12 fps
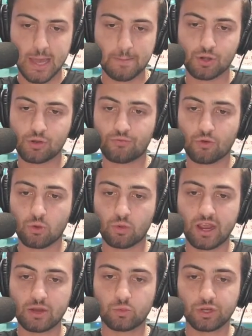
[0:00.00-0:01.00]
Purdue Fort
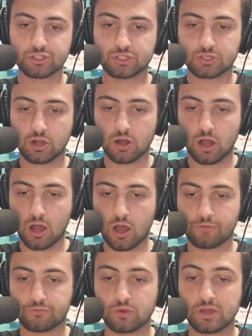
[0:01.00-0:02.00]
Wayne would start
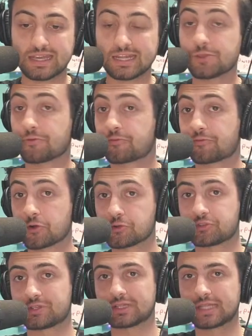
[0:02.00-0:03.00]
off getting the
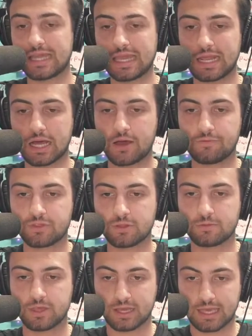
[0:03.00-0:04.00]
first lead
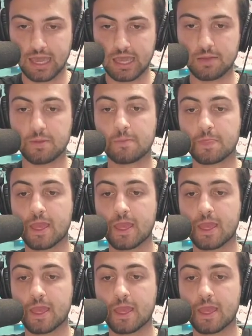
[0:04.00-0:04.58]
of the game,